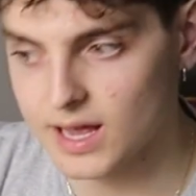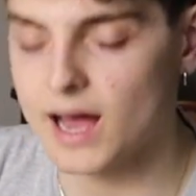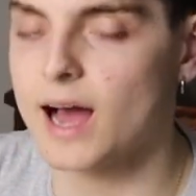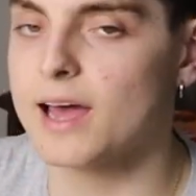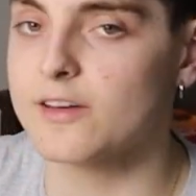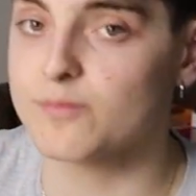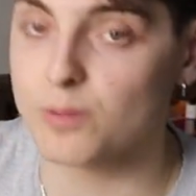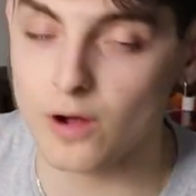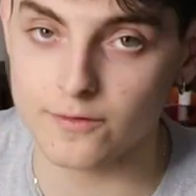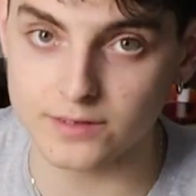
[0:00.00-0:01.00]
I have
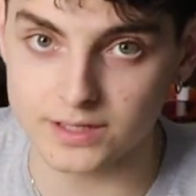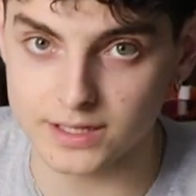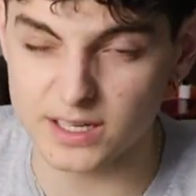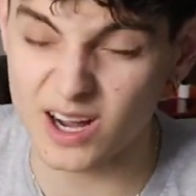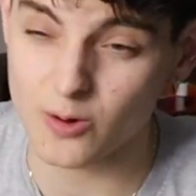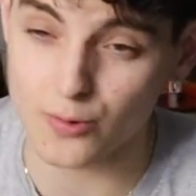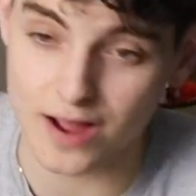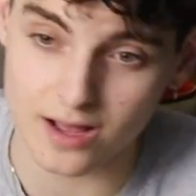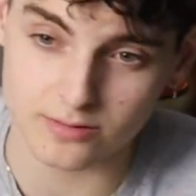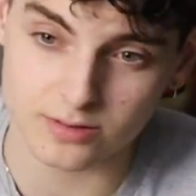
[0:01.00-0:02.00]
profited
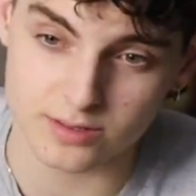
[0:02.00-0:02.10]
around